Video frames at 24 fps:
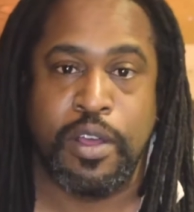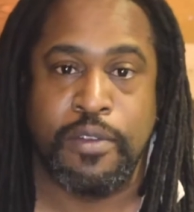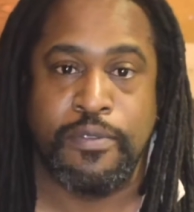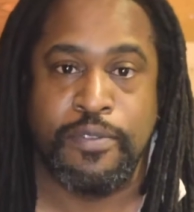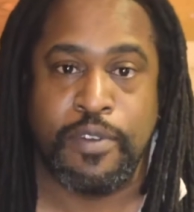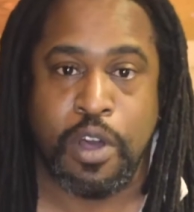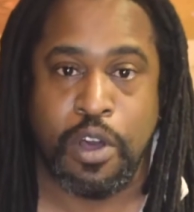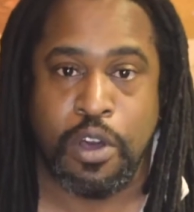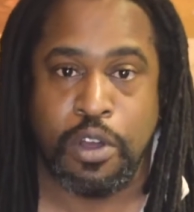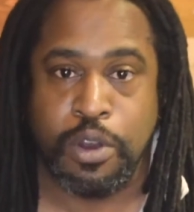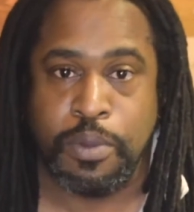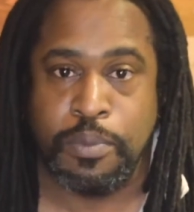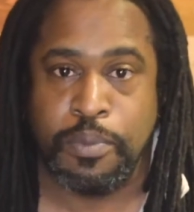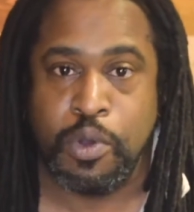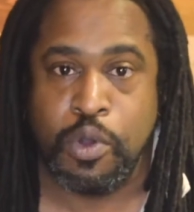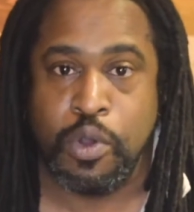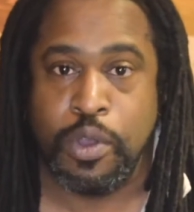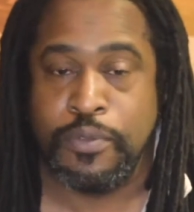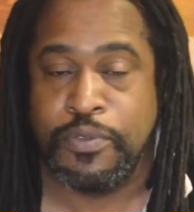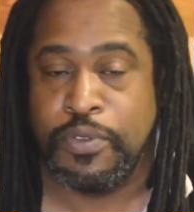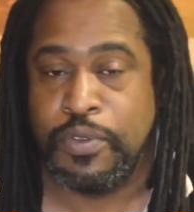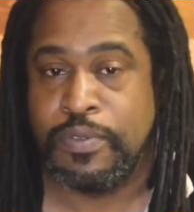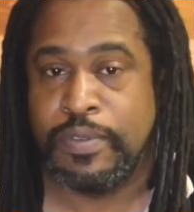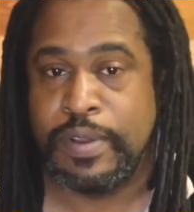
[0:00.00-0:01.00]
of Audible
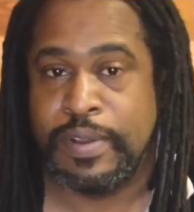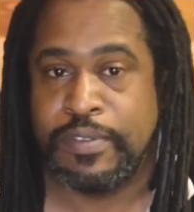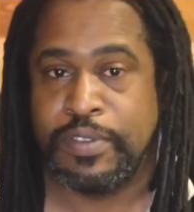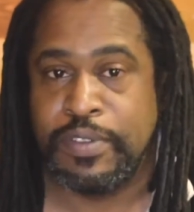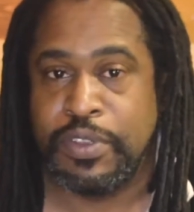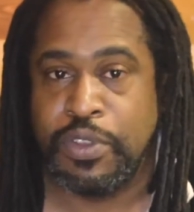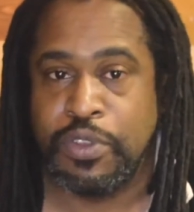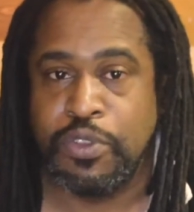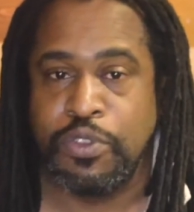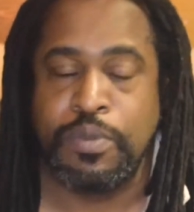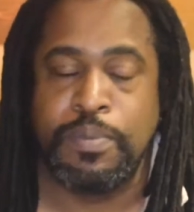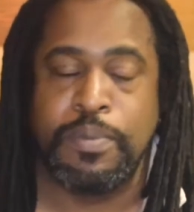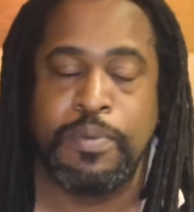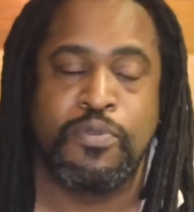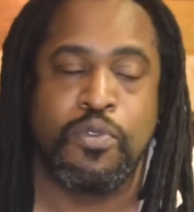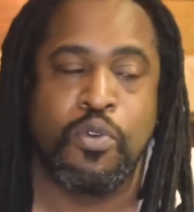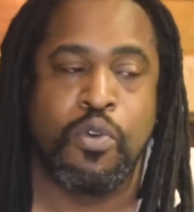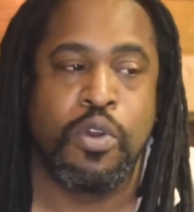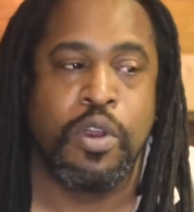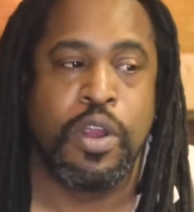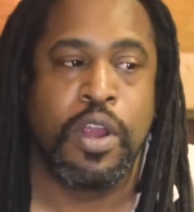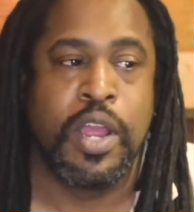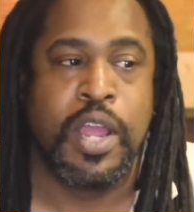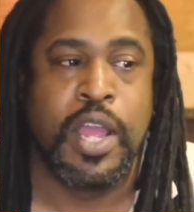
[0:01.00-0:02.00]
if you've never used it
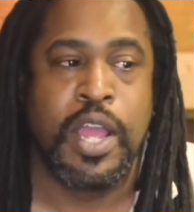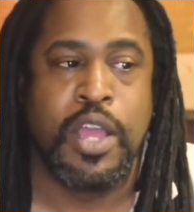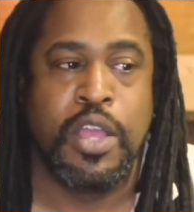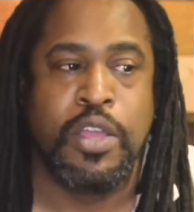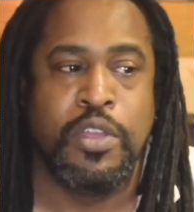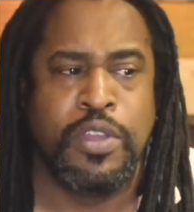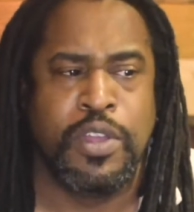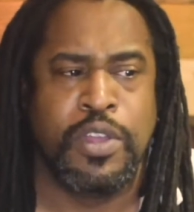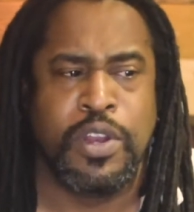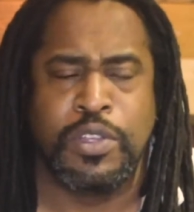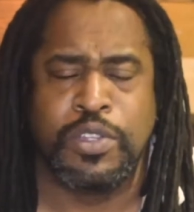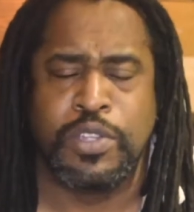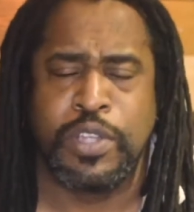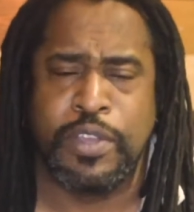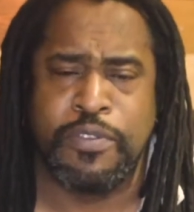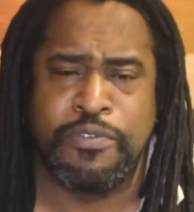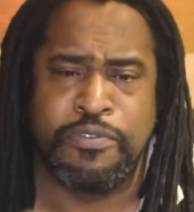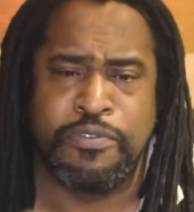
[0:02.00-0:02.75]
before. You can also get